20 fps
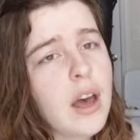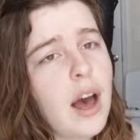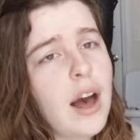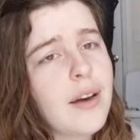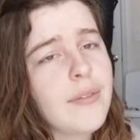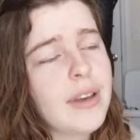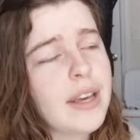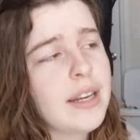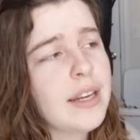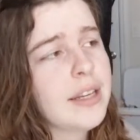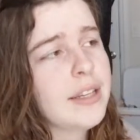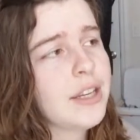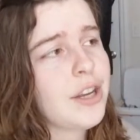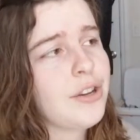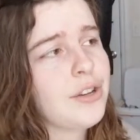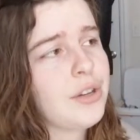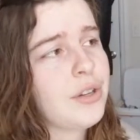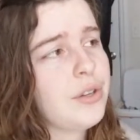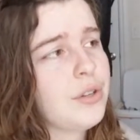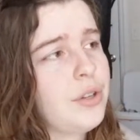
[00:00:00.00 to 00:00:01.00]
in
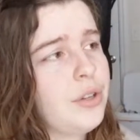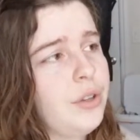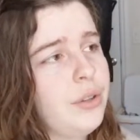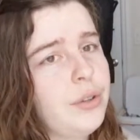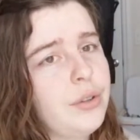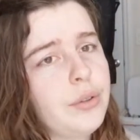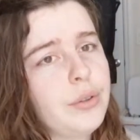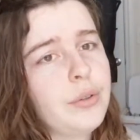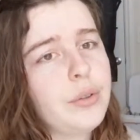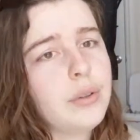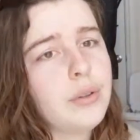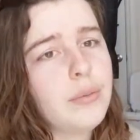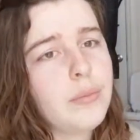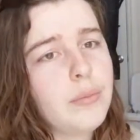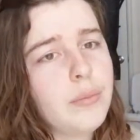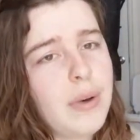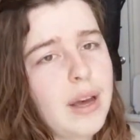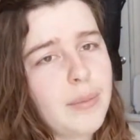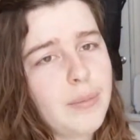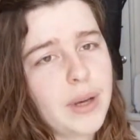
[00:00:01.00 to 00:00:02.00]
addition to
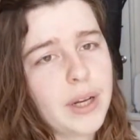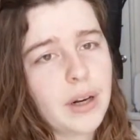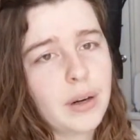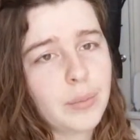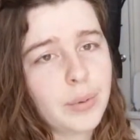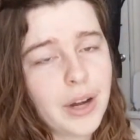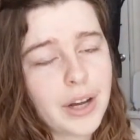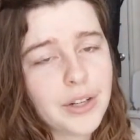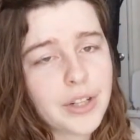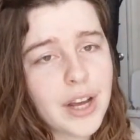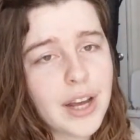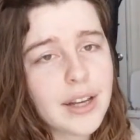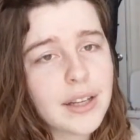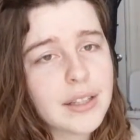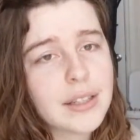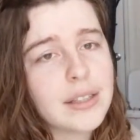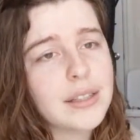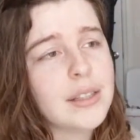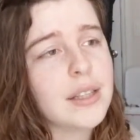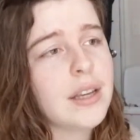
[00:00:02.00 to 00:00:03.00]
my bigger
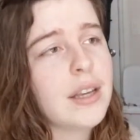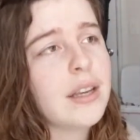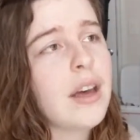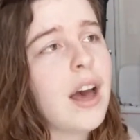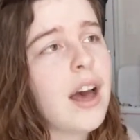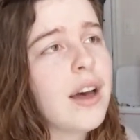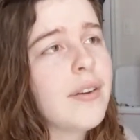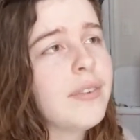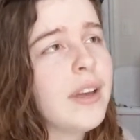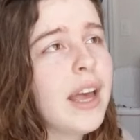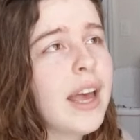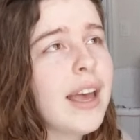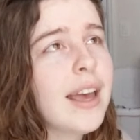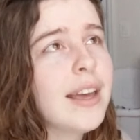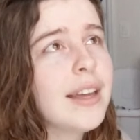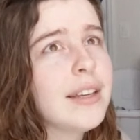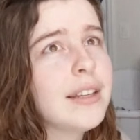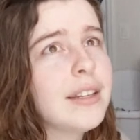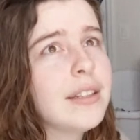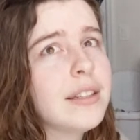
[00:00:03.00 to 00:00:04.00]
projects.
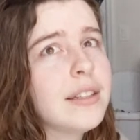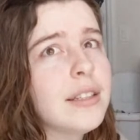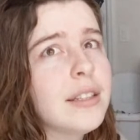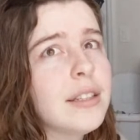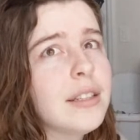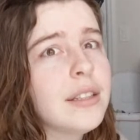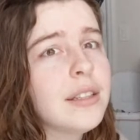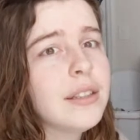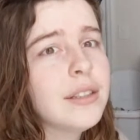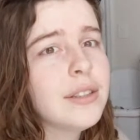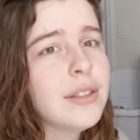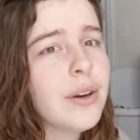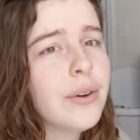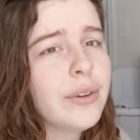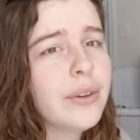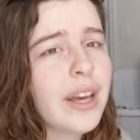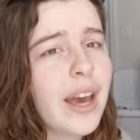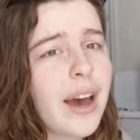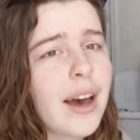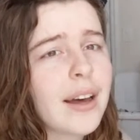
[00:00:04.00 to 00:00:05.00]
And so
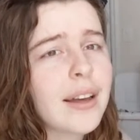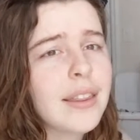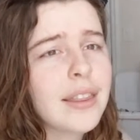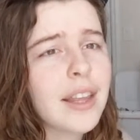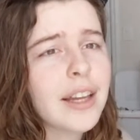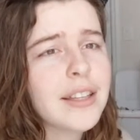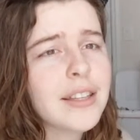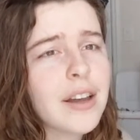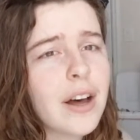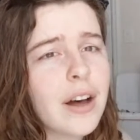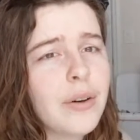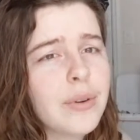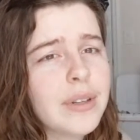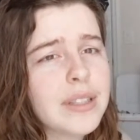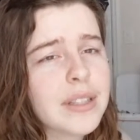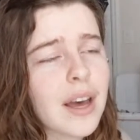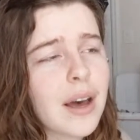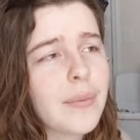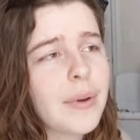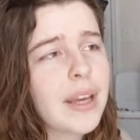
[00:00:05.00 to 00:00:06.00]
yeah, that's all what's
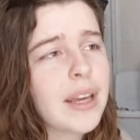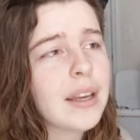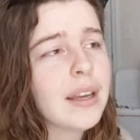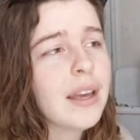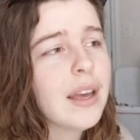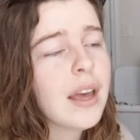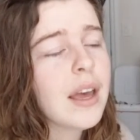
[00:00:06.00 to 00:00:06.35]
coming.